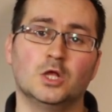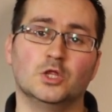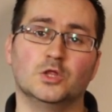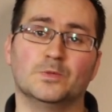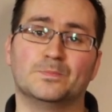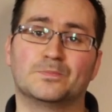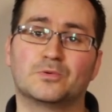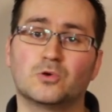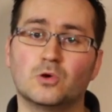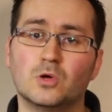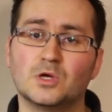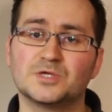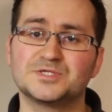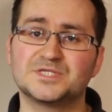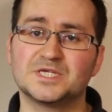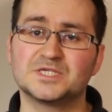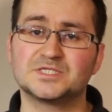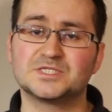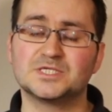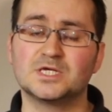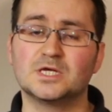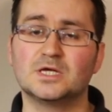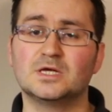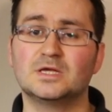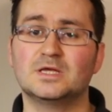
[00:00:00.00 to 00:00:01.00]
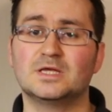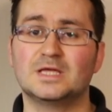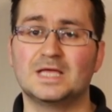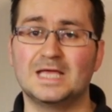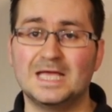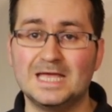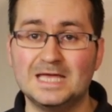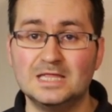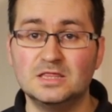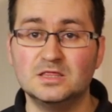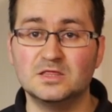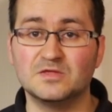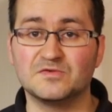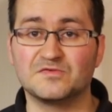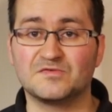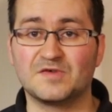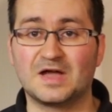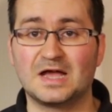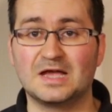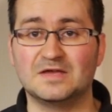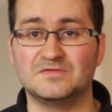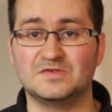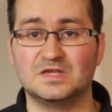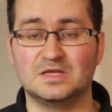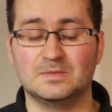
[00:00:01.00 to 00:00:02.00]
The processor in the
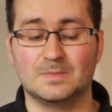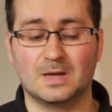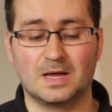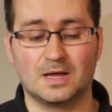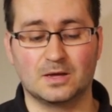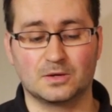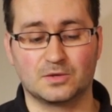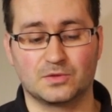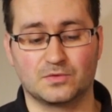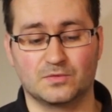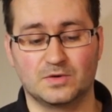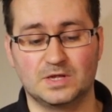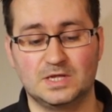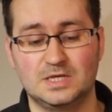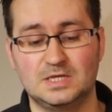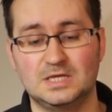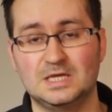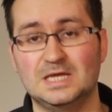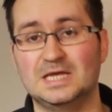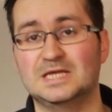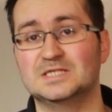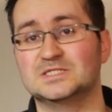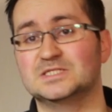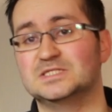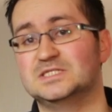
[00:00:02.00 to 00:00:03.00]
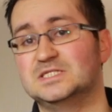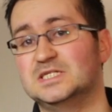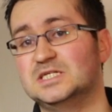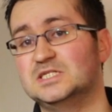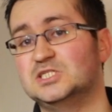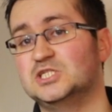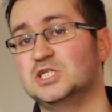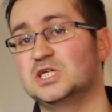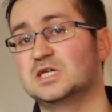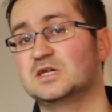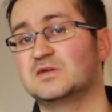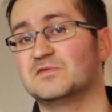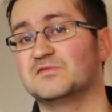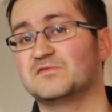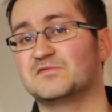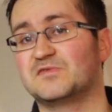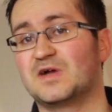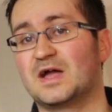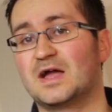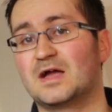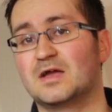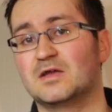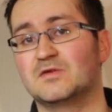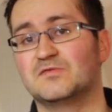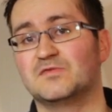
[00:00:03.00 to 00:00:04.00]
5D Mark III is a Digic
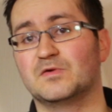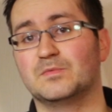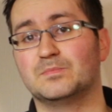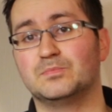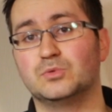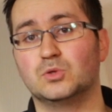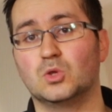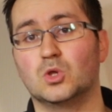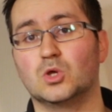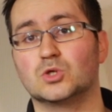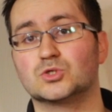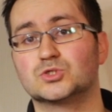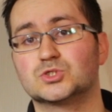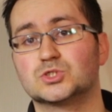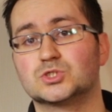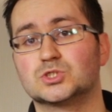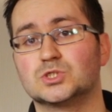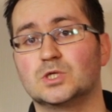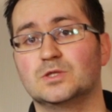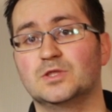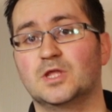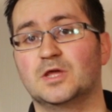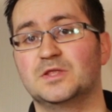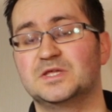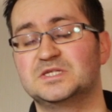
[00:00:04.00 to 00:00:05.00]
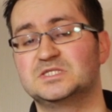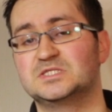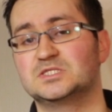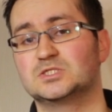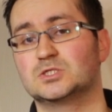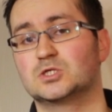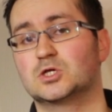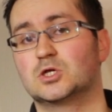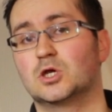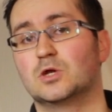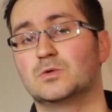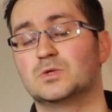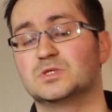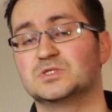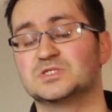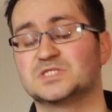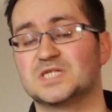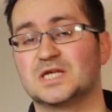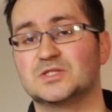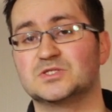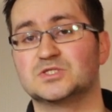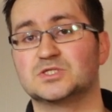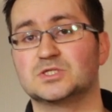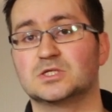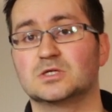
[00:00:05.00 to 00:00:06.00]
5 Plus. Now this is a current
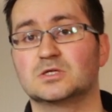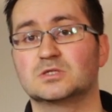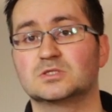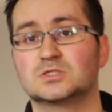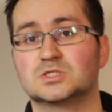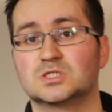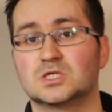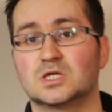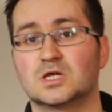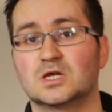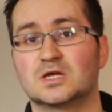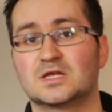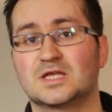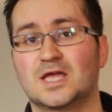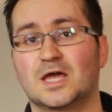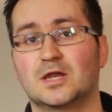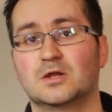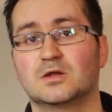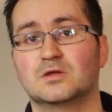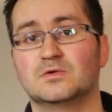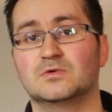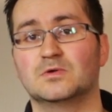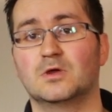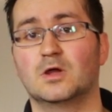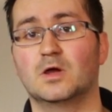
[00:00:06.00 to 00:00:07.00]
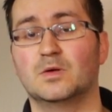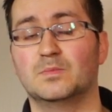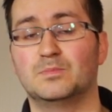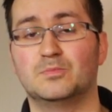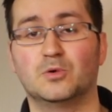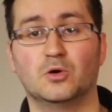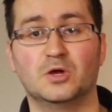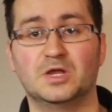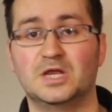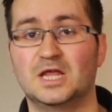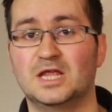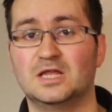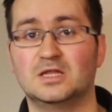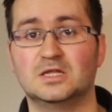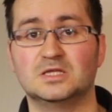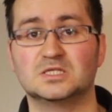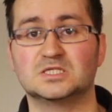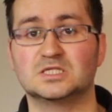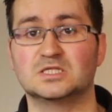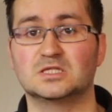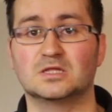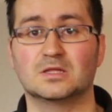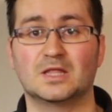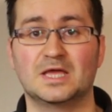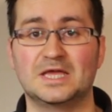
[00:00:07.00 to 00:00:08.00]
sensor that Canon are putting in. It's
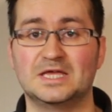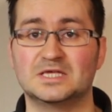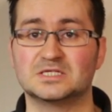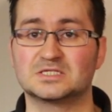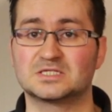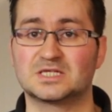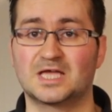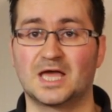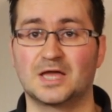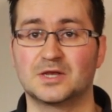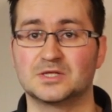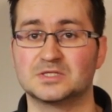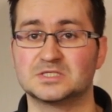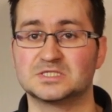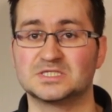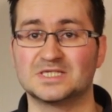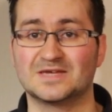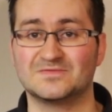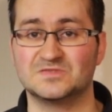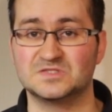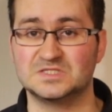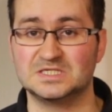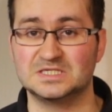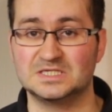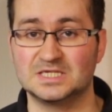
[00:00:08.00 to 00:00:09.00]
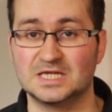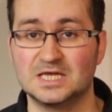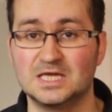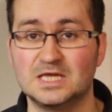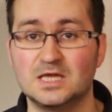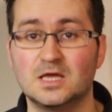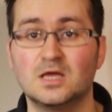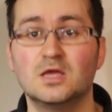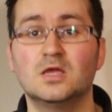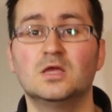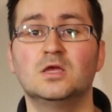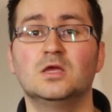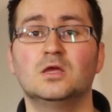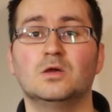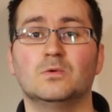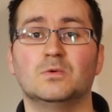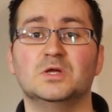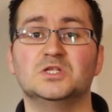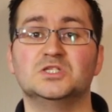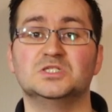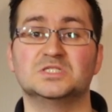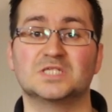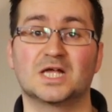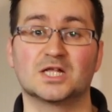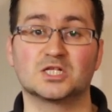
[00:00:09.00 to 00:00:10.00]
in the latest Canon 70D,
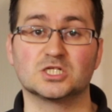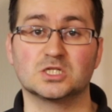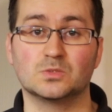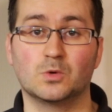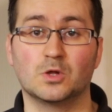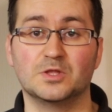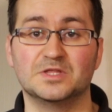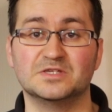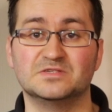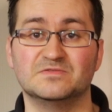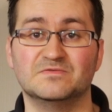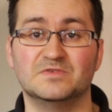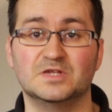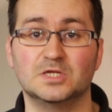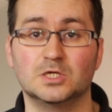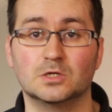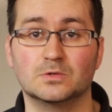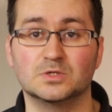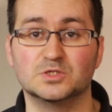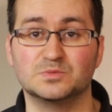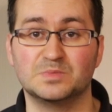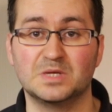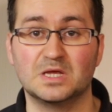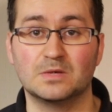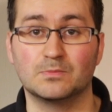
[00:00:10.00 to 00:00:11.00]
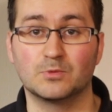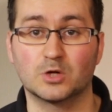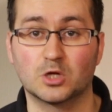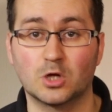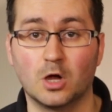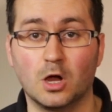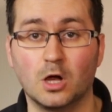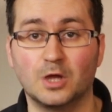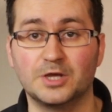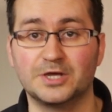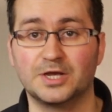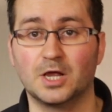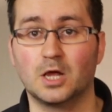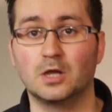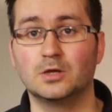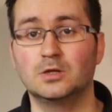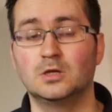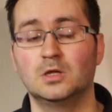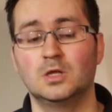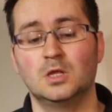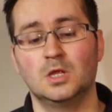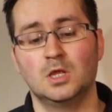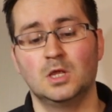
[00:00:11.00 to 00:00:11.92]
which is actually what this video is being recorded on.